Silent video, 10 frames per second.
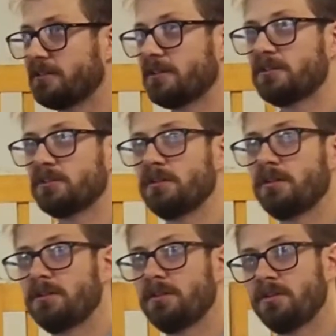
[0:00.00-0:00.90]
Because
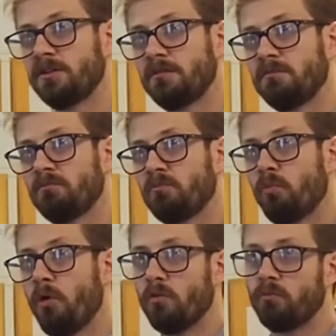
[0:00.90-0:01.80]

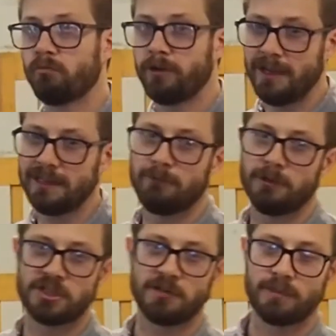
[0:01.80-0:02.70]
what really we
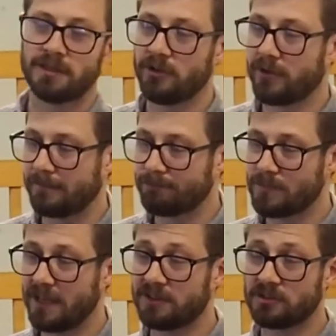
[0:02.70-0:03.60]
should be doing
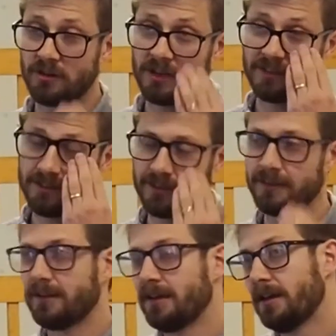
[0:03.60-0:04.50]
is trying to